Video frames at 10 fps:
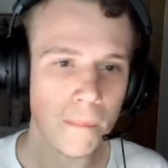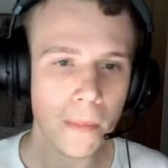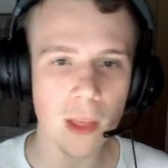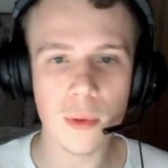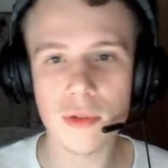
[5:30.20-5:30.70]

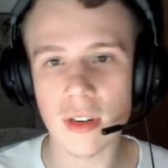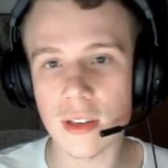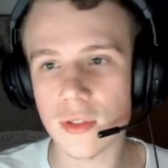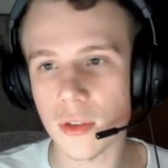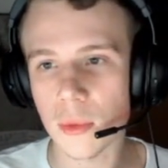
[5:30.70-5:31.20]

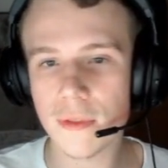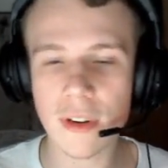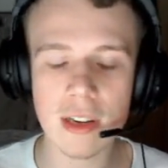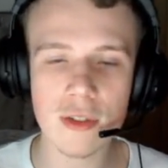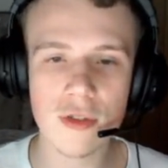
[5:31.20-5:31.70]
quadrillions, so we'll
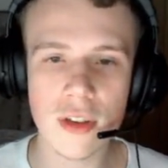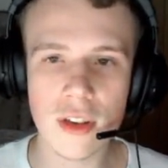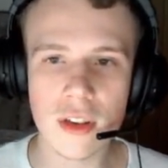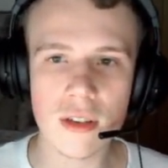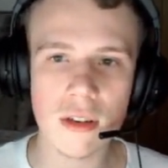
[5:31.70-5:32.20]
finish
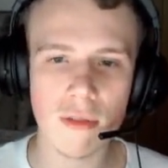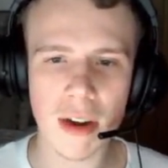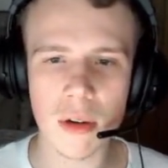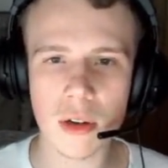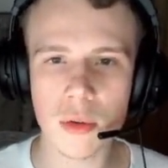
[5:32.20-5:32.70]

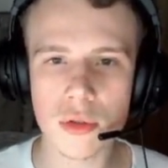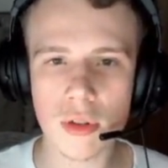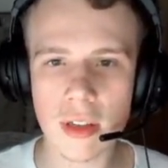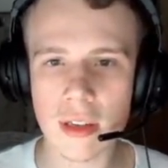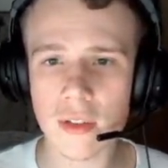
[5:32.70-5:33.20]
around low
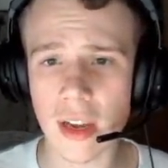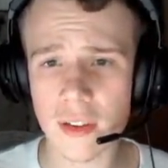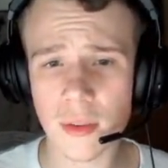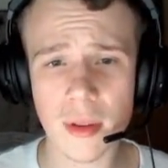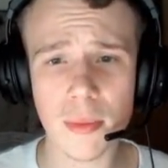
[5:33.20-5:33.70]
quadrillions,
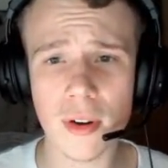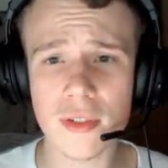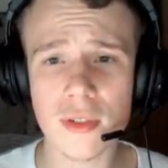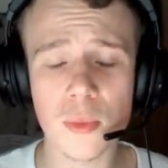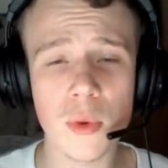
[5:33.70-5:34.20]
and some of the
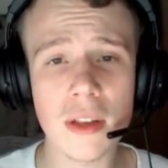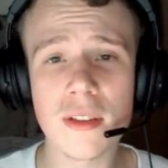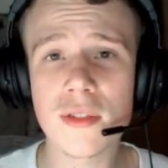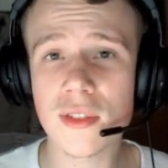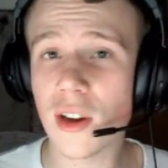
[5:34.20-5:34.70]
prices will
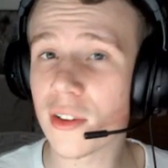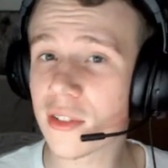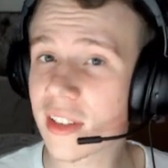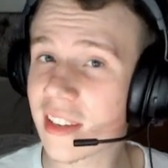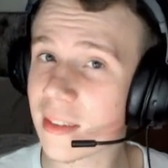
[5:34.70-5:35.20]
start
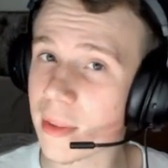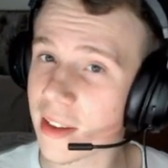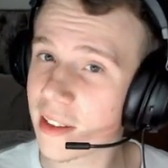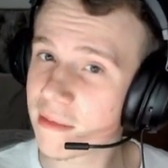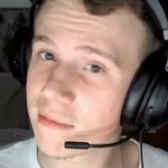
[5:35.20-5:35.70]
to get a
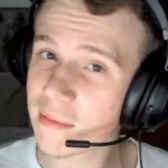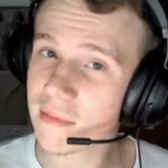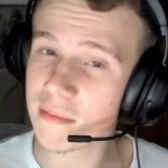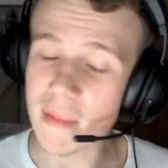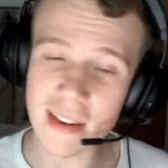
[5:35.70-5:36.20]
bit
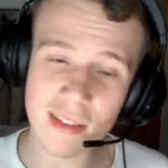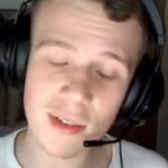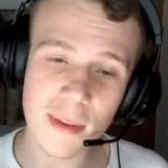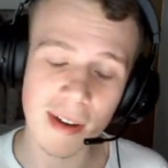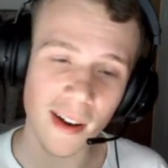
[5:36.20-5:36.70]
mental
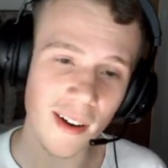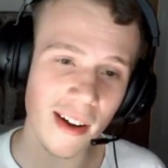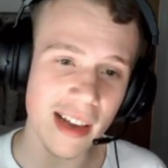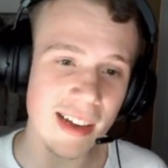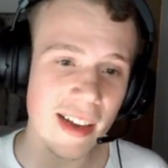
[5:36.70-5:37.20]
and a bit
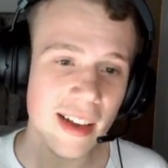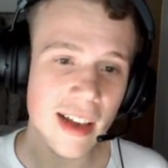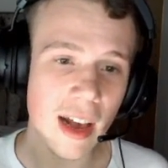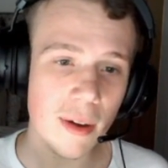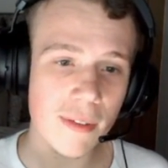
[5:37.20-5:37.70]
high.
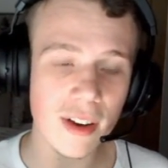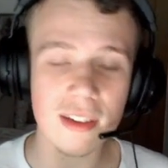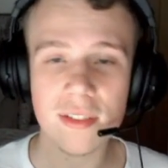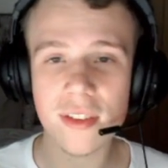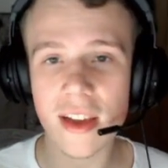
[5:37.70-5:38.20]
However, like
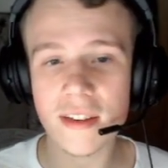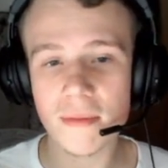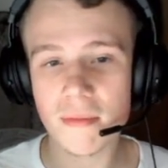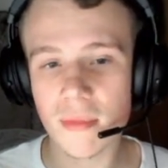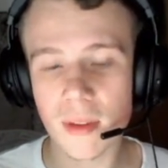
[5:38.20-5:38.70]
I said,
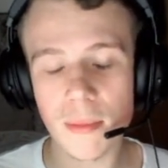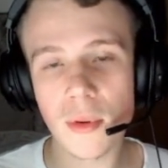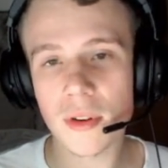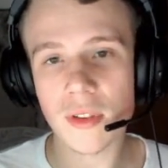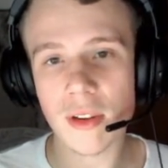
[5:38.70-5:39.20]
the
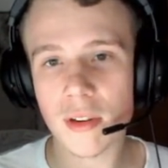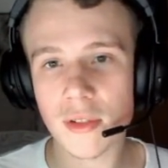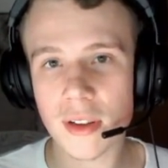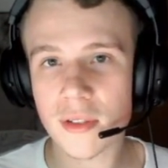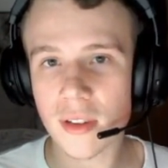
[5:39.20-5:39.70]
more zeros
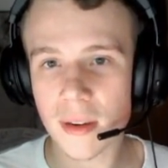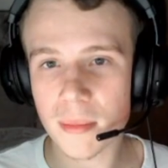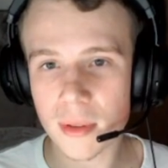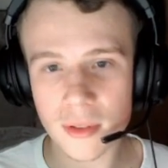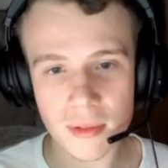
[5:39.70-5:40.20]
you add to
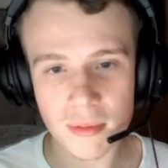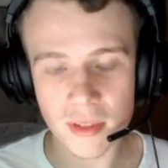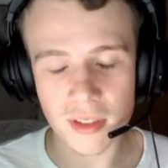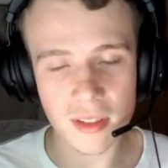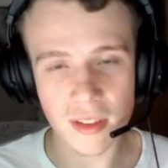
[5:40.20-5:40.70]
numbers,
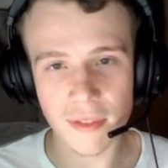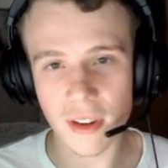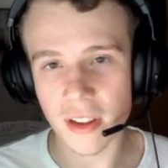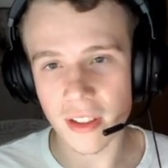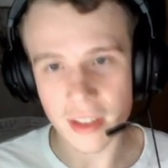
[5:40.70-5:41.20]
the
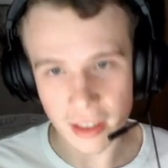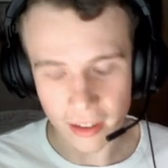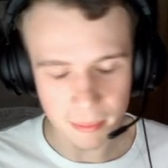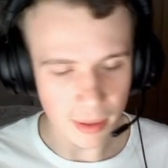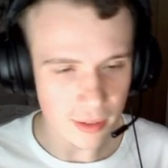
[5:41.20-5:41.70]
funner they get,
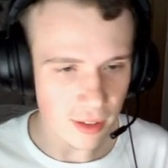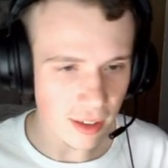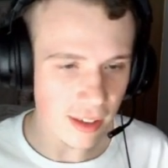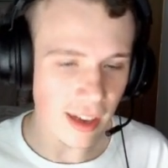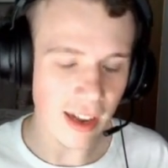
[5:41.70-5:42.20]

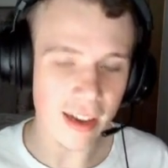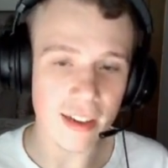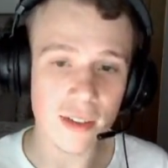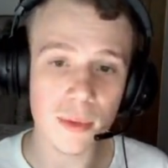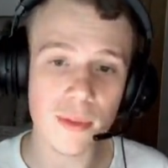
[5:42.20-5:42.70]
basically, and
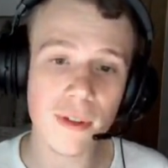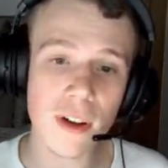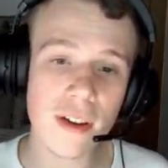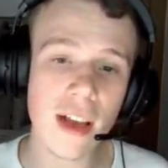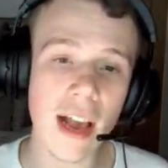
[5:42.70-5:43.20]
it's more
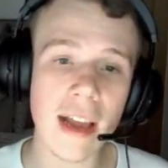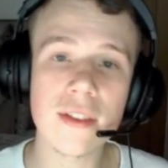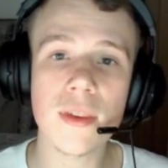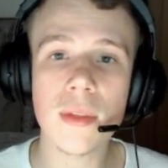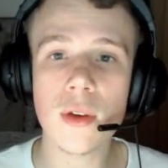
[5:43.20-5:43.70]
fun. And
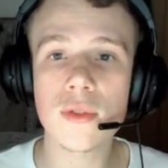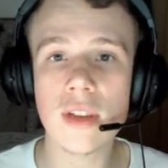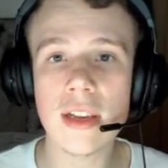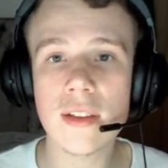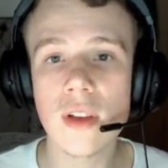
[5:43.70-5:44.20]
some of those
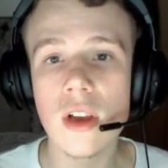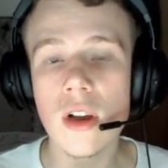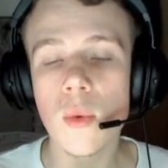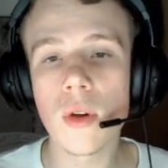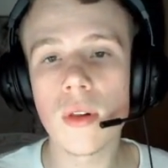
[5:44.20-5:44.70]
tiers
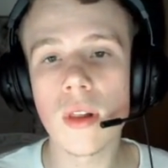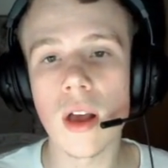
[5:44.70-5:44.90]
will